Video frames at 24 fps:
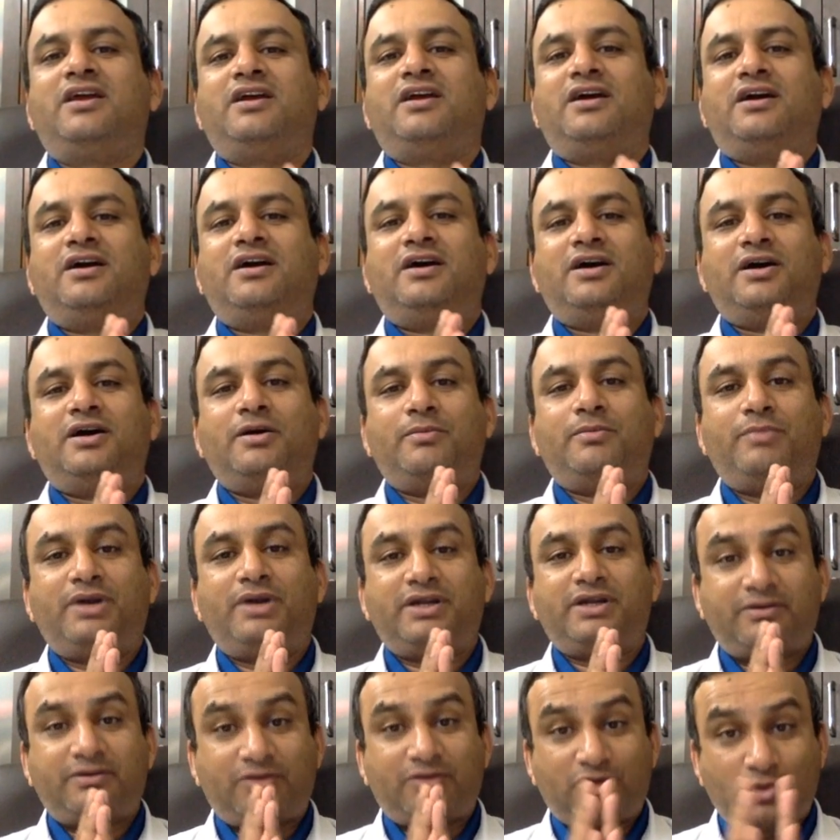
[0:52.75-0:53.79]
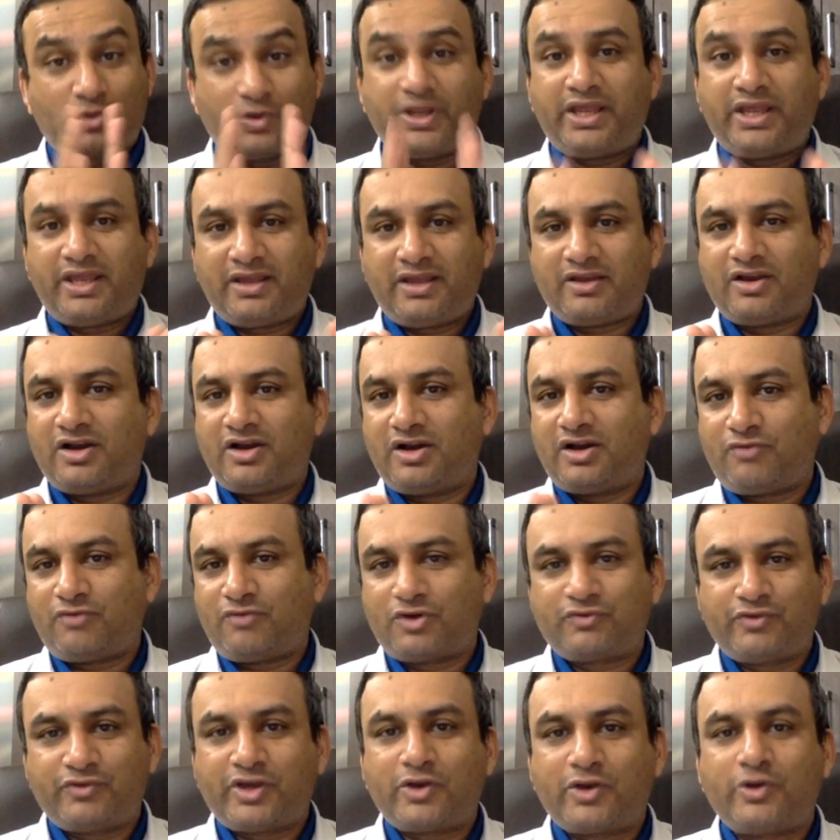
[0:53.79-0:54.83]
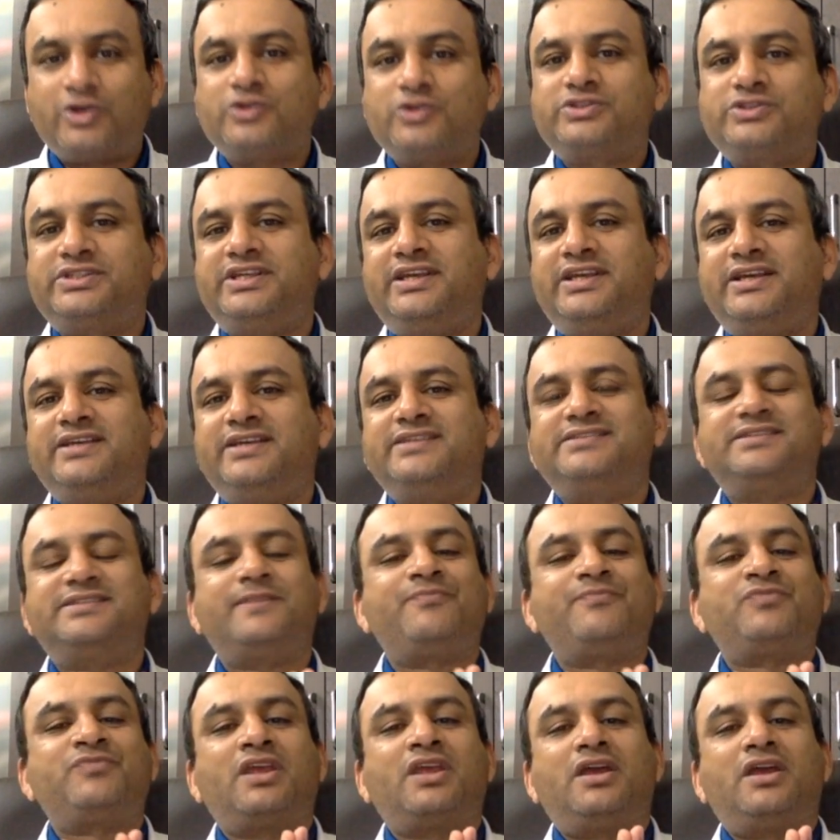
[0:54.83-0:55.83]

but today, what we are going to see is